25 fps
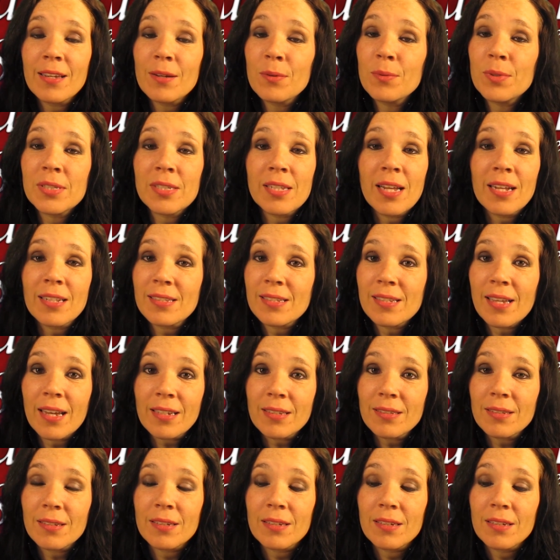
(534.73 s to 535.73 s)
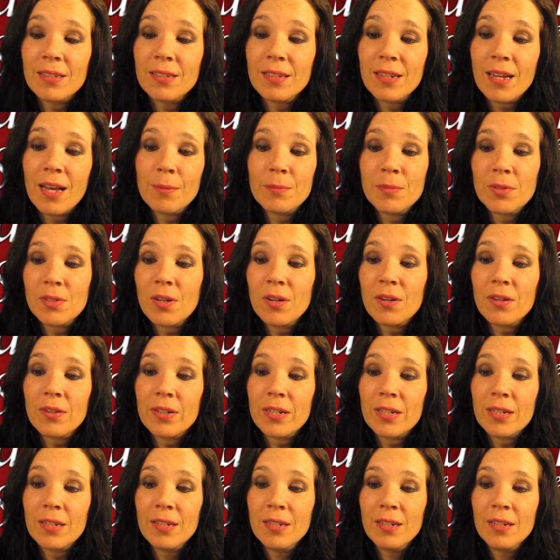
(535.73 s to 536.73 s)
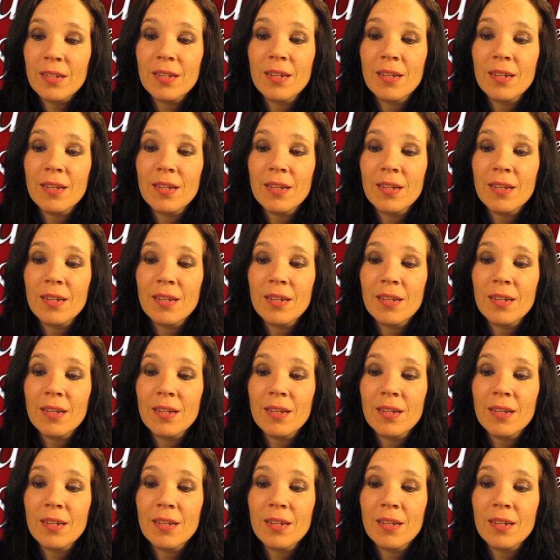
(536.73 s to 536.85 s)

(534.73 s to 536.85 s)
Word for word: it was not sexy. I'm sorry.